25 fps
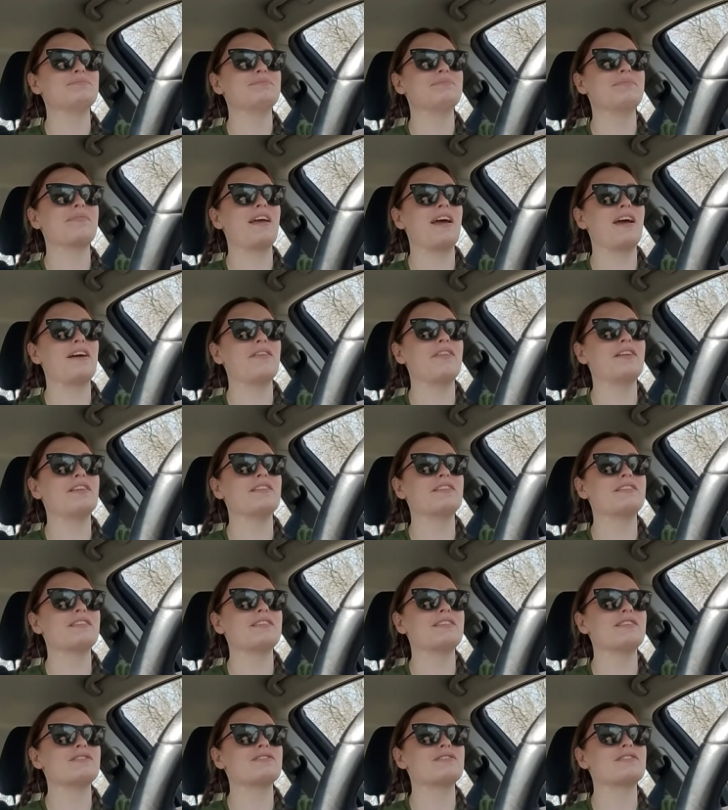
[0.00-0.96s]
I think that
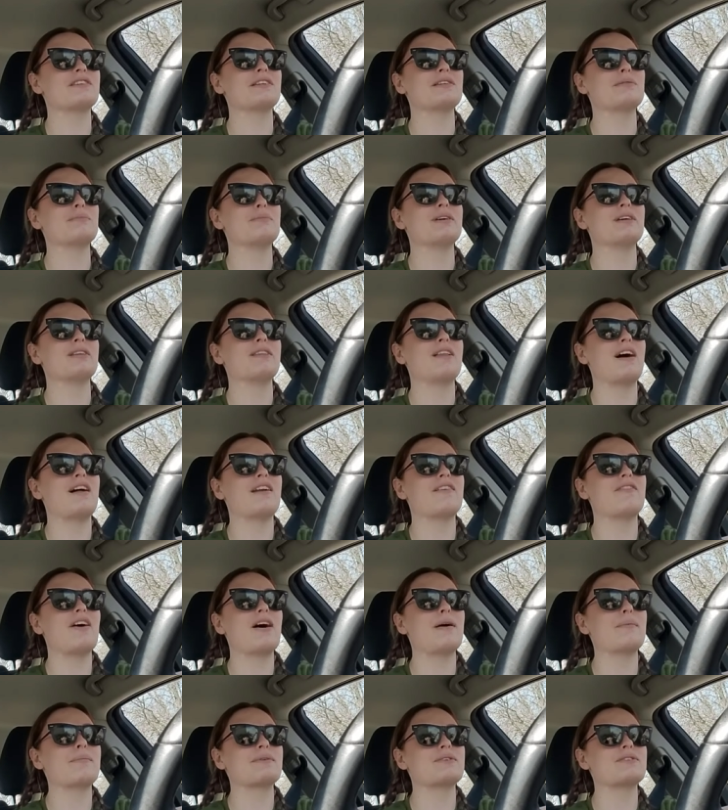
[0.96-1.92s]
there's going to be a lot of
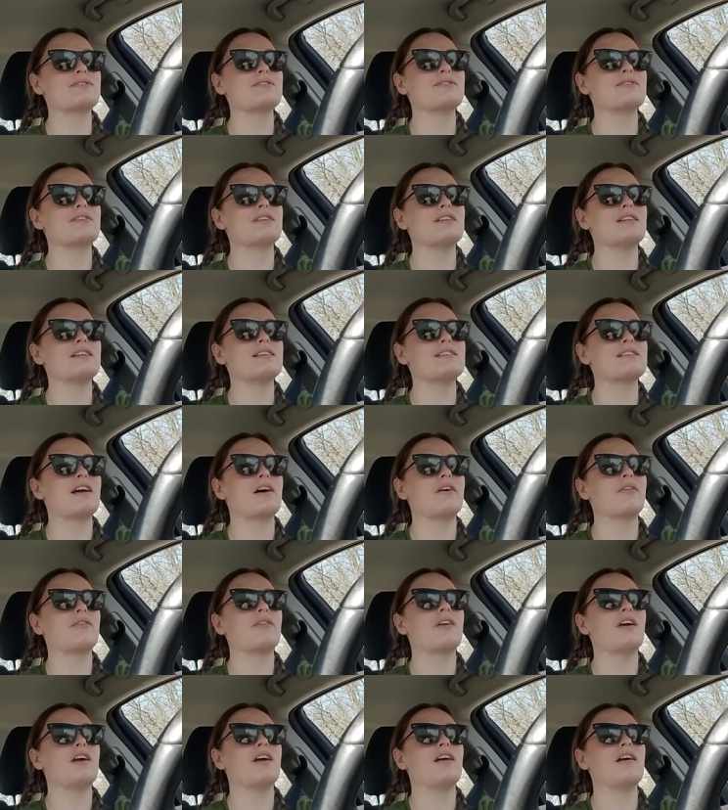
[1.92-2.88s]
opportunities out
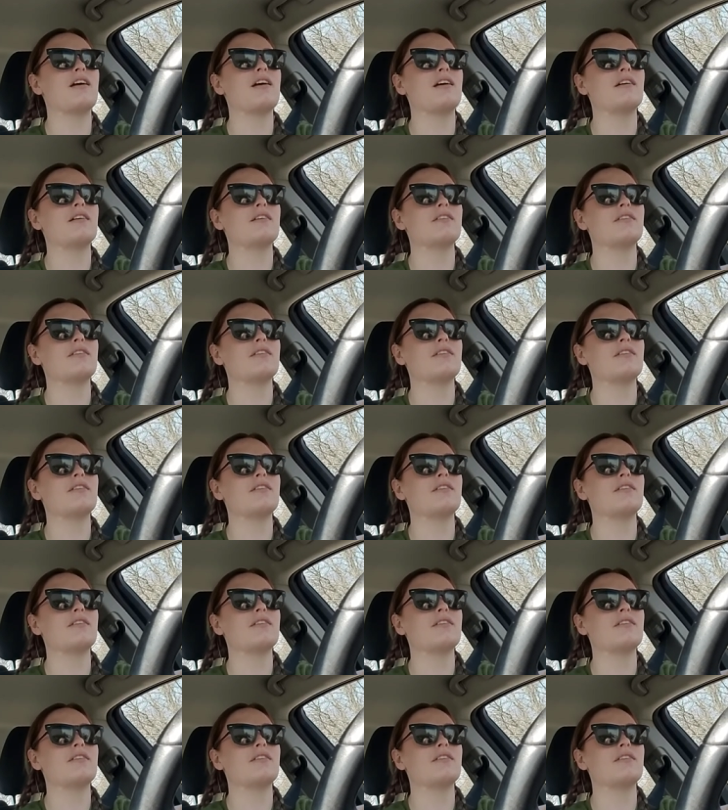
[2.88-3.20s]
there